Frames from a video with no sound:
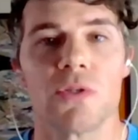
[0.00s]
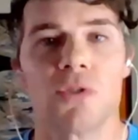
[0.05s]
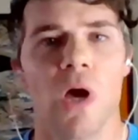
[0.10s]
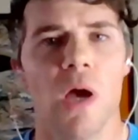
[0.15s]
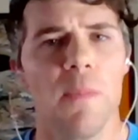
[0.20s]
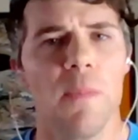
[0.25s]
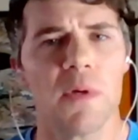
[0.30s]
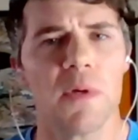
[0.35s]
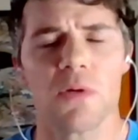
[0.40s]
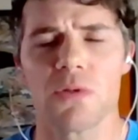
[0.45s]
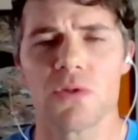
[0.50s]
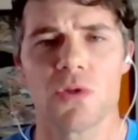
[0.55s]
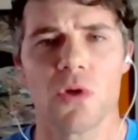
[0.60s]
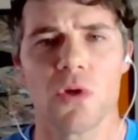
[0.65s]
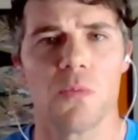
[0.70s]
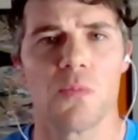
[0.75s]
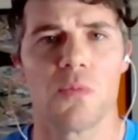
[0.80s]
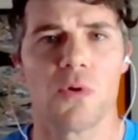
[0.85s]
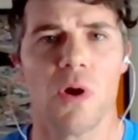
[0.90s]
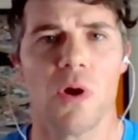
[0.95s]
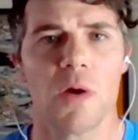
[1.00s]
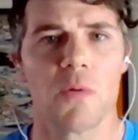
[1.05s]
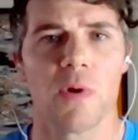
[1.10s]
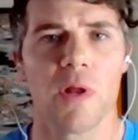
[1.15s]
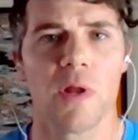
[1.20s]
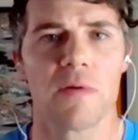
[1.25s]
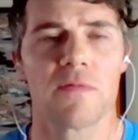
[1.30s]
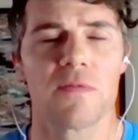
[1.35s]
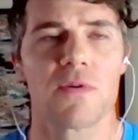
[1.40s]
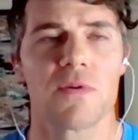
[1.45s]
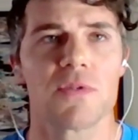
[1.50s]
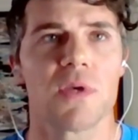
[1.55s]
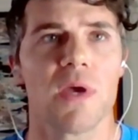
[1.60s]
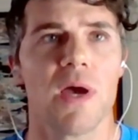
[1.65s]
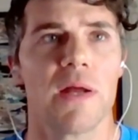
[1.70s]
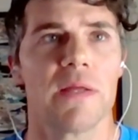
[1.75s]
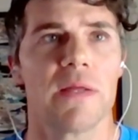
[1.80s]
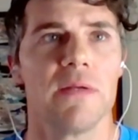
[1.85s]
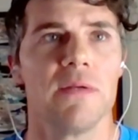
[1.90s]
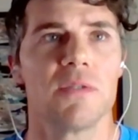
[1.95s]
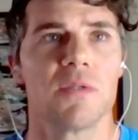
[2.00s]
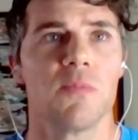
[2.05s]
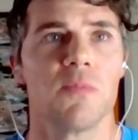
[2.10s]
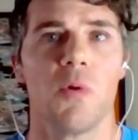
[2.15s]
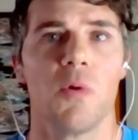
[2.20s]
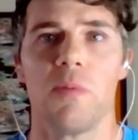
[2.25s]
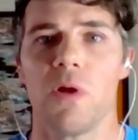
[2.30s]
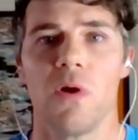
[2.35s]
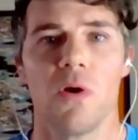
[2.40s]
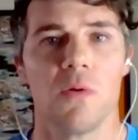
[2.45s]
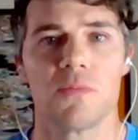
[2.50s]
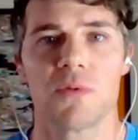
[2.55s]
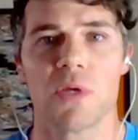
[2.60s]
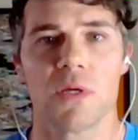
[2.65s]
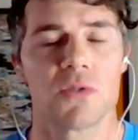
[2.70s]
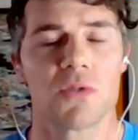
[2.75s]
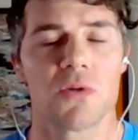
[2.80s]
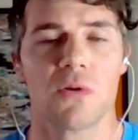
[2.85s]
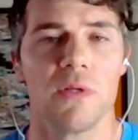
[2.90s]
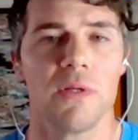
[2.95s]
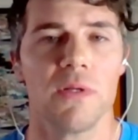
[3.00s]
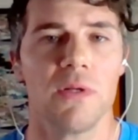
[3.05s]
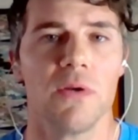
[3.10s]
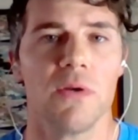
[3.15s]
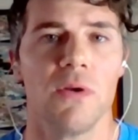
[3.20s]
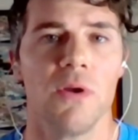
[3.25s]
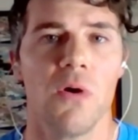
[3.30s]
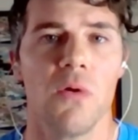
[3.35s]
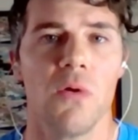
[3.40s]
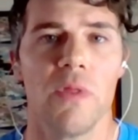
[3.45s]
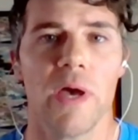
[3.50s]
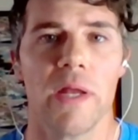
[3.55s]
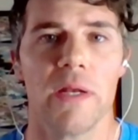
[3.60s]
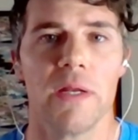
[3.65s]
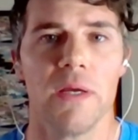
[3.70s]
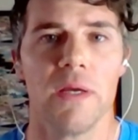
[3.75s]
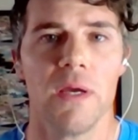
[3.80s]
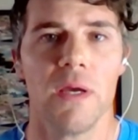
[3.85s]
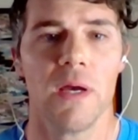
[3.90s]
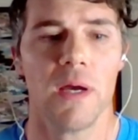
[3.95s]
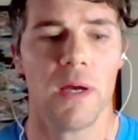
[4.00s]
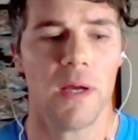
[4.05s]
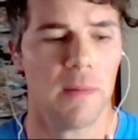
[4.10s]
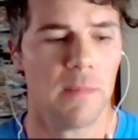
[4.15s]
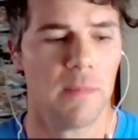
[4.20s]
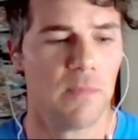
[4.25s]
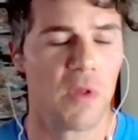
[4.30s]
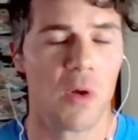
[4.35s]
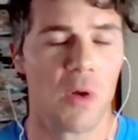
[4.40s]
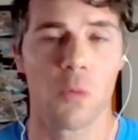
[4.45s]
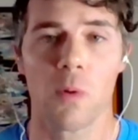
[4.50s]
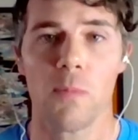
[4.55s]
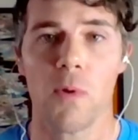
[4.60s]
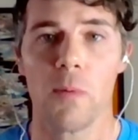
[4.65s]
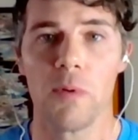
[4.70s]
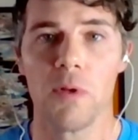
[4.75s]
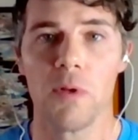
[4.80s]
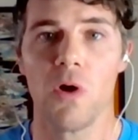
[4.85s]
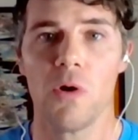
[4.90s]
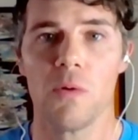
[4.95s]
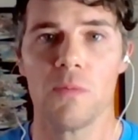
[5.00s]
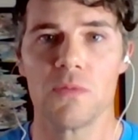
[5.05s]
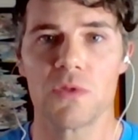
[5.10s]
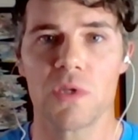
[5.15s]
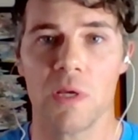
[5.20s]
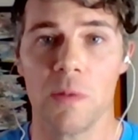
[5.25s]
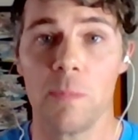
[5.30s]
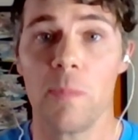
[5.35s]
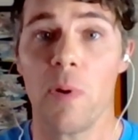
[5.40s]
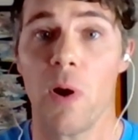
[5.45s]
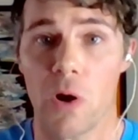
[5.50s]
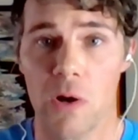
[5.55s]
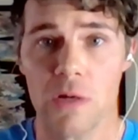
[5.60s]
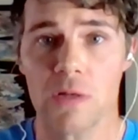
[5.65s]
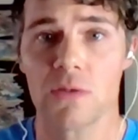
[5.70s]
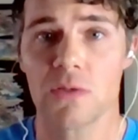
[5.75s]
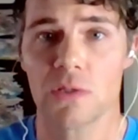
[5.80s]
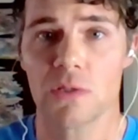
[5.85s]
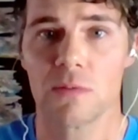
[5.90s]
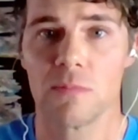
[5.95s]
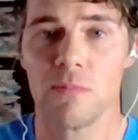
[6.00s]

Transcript: topic was so broad. When I first got into mobile homes, I certainly didn't know that um, there were mobile homes in parks.